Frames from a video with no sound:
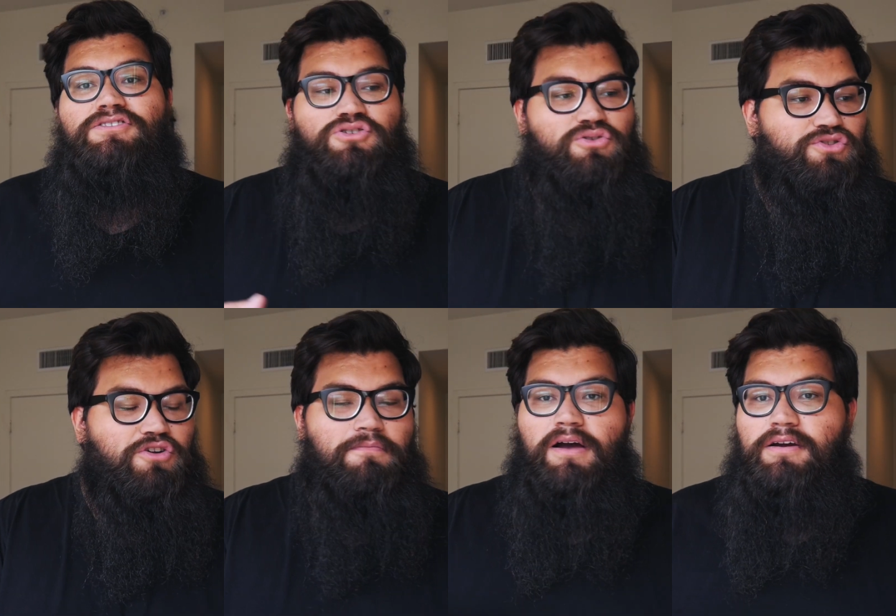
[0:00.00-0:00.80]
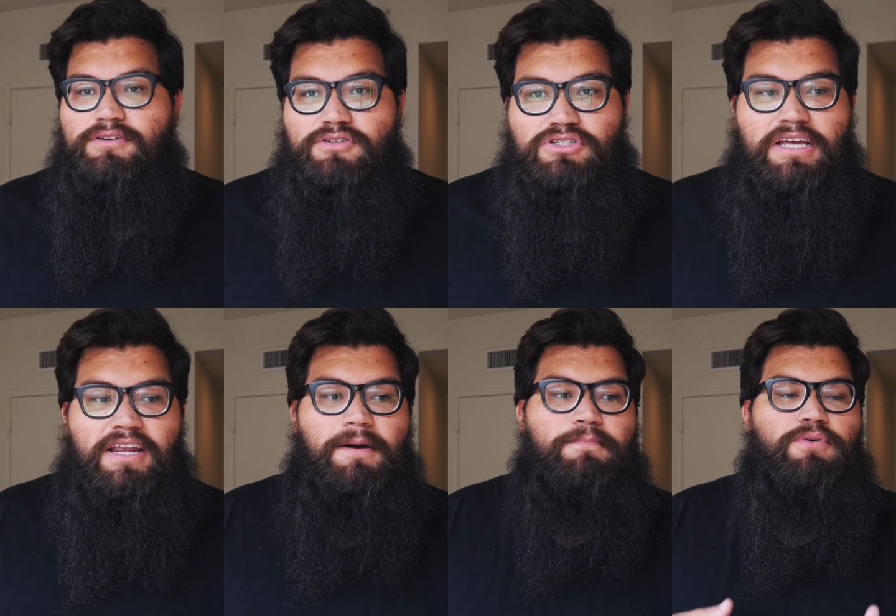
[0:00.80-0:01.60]
to your monitor
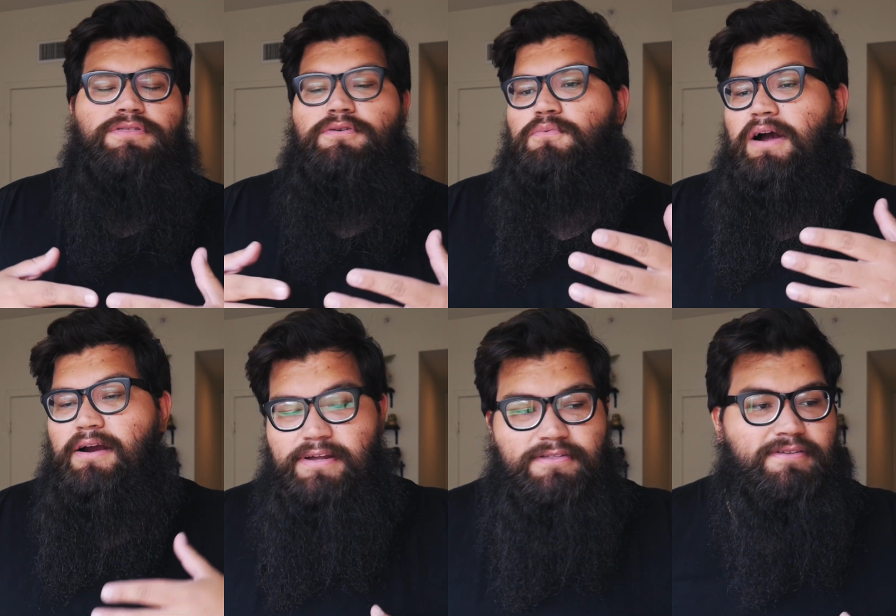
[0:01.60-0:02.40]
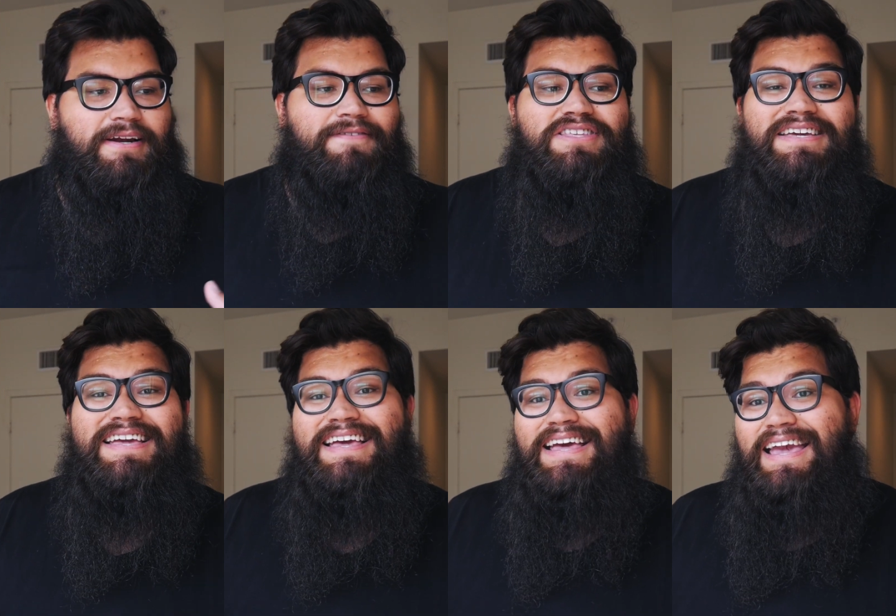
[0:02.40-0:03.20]
setup with your wired Ethernet and everything,
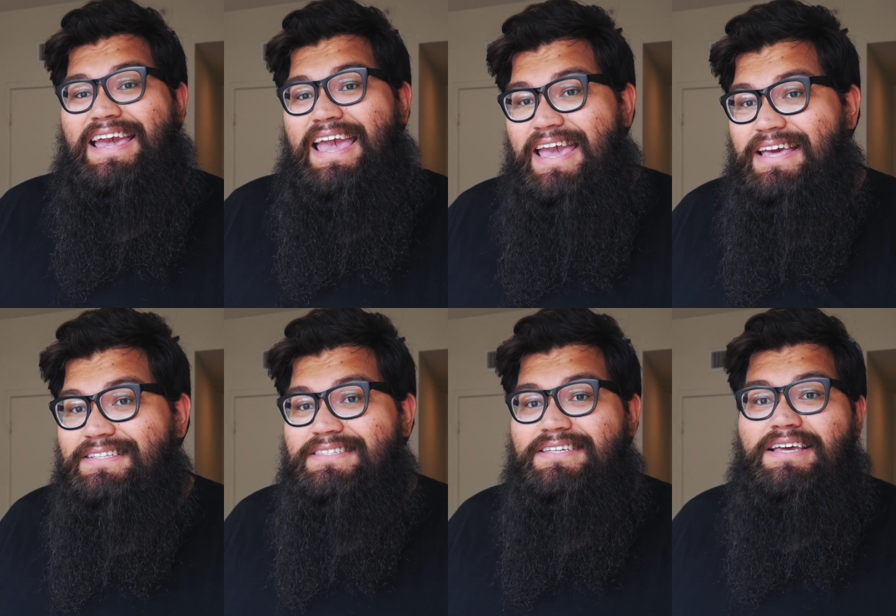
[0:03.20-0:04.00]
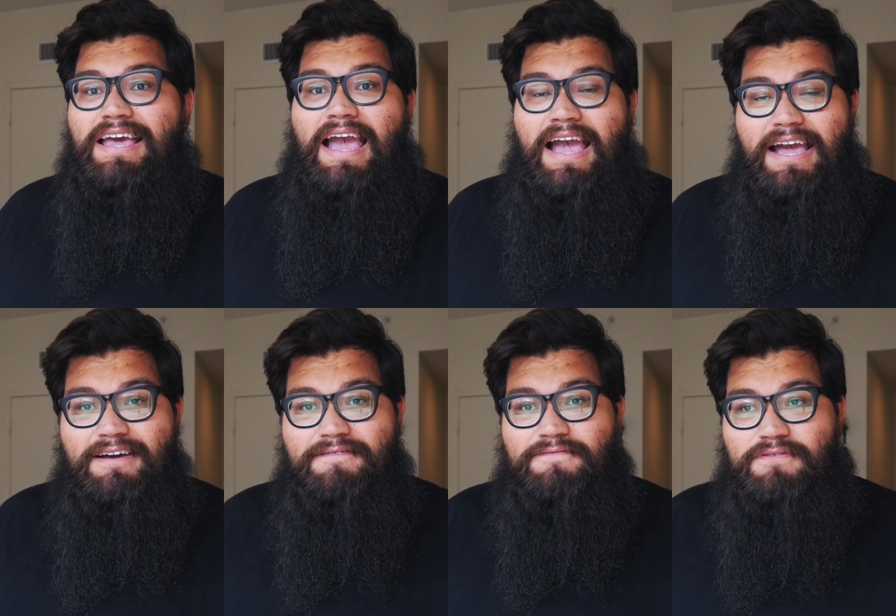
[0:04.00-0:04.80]
and
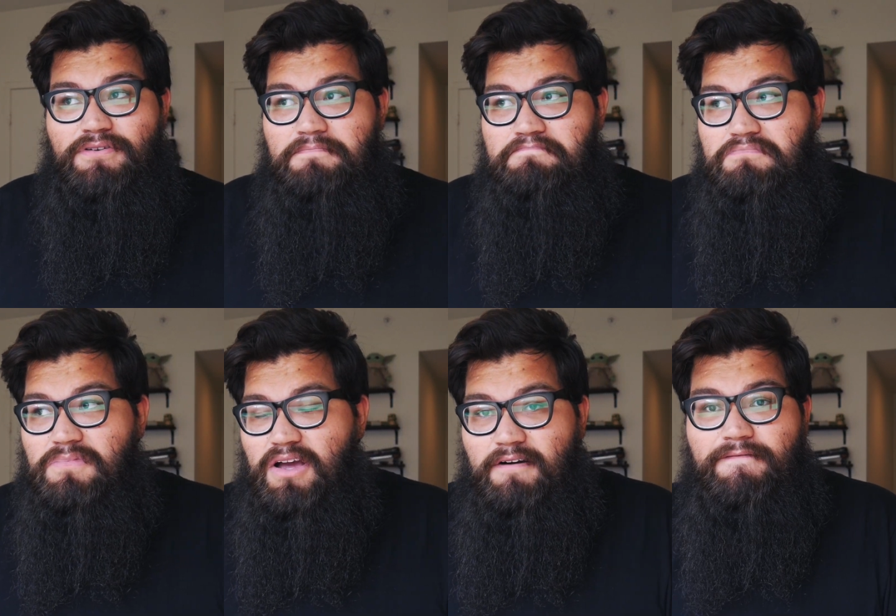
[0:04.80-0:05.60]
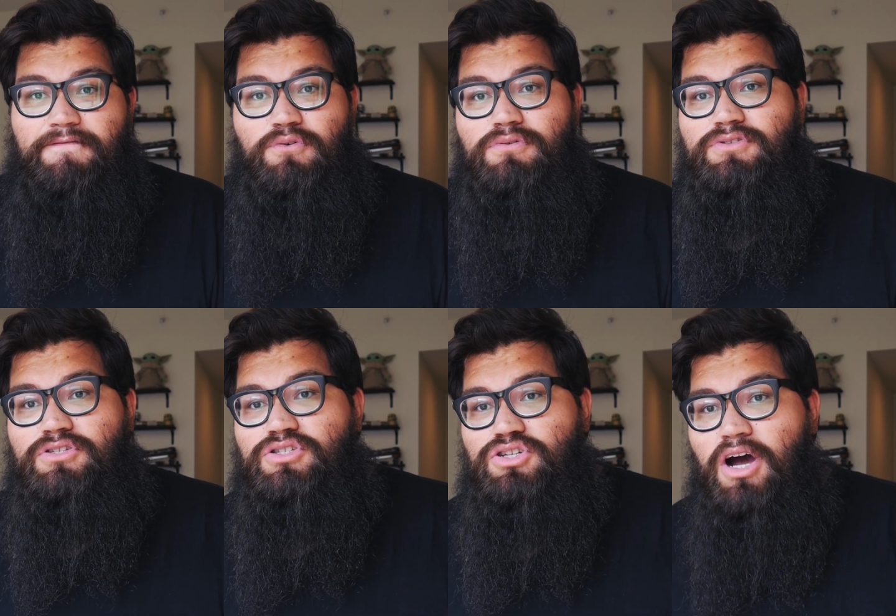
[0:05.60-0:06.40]
have a full
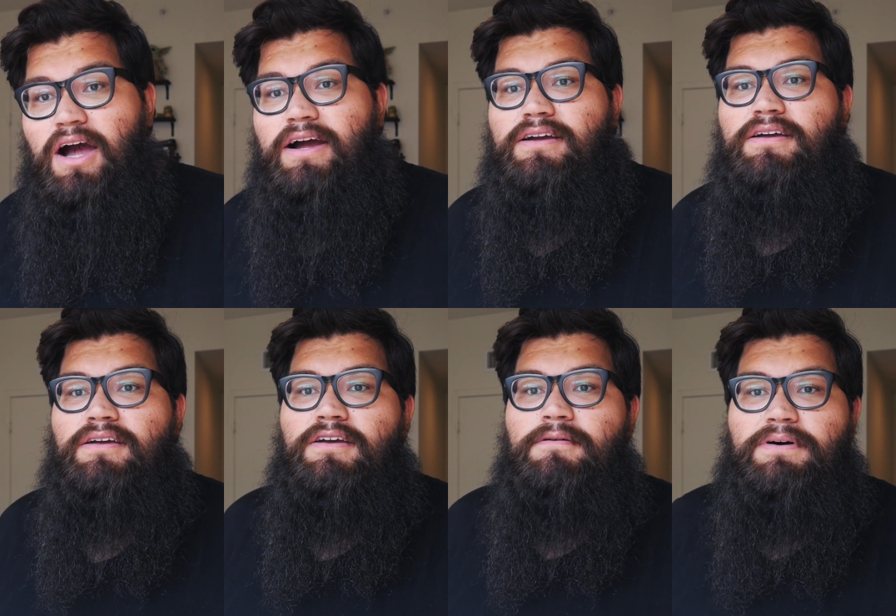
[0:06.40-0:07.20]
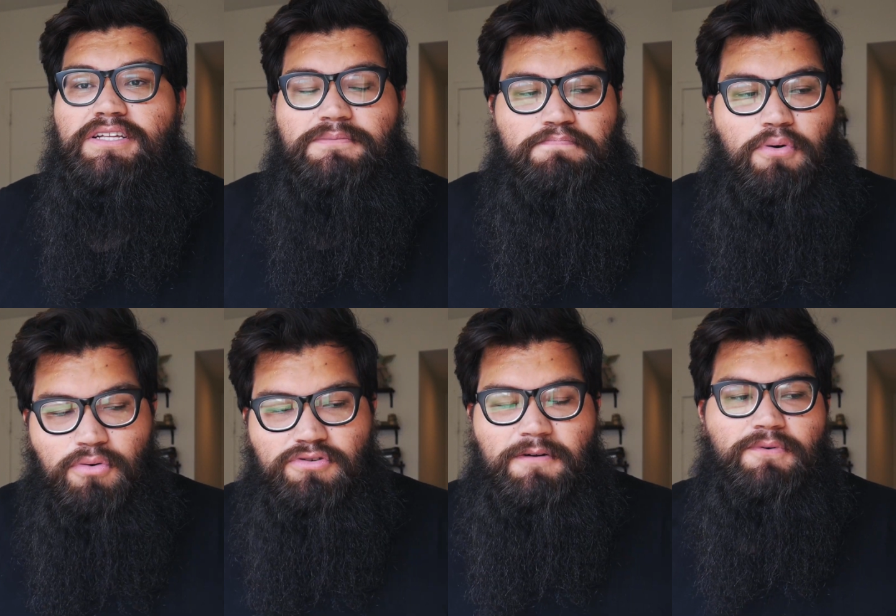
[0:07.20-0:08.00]
dock, but it's
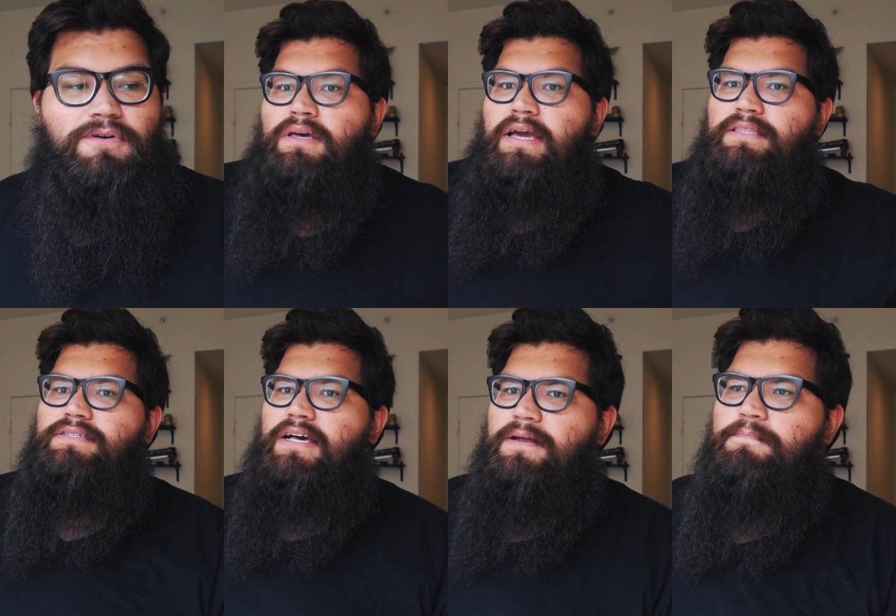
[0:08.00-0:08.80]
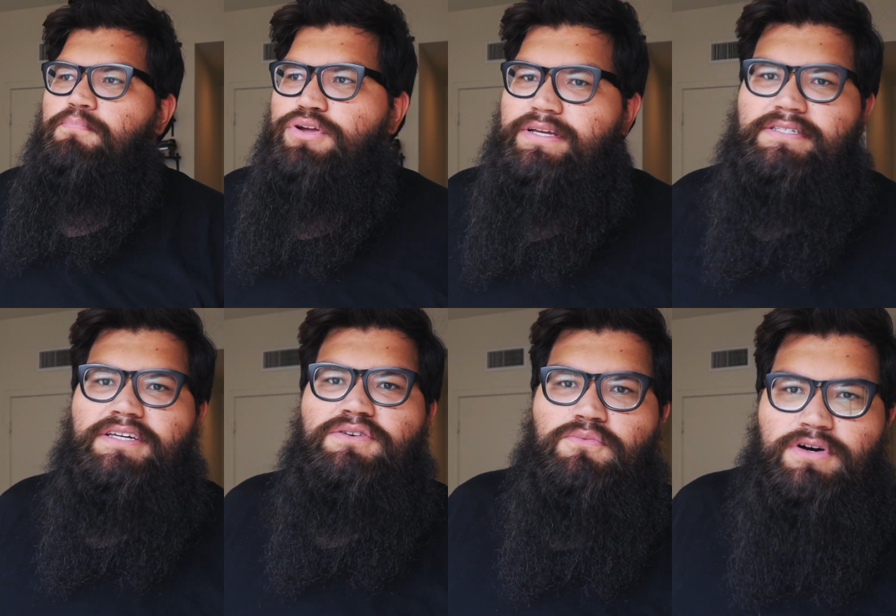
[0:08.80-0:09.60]
portable. And this kind of brings
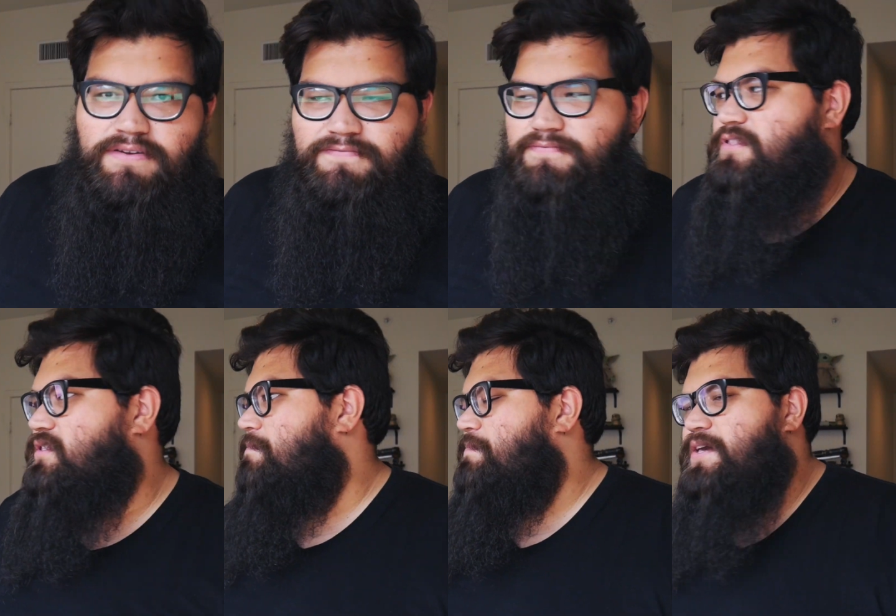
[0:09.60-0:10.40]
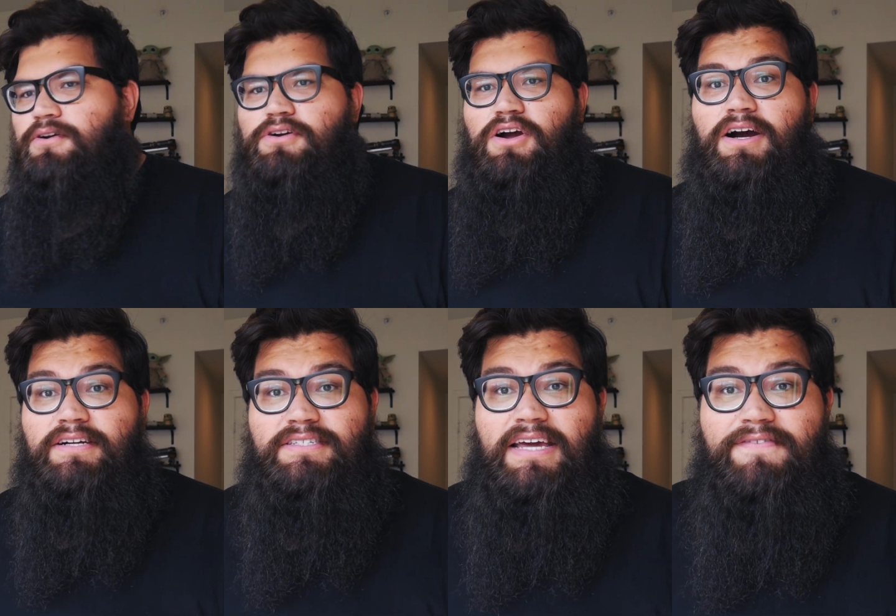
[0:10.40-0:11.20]
in one of the bigger
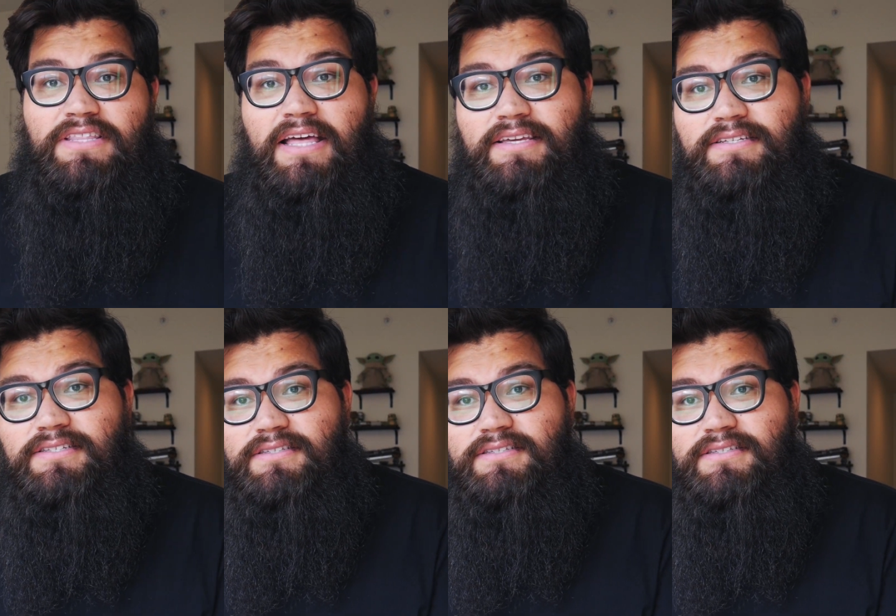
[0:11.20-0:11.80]
cons that I have, and that is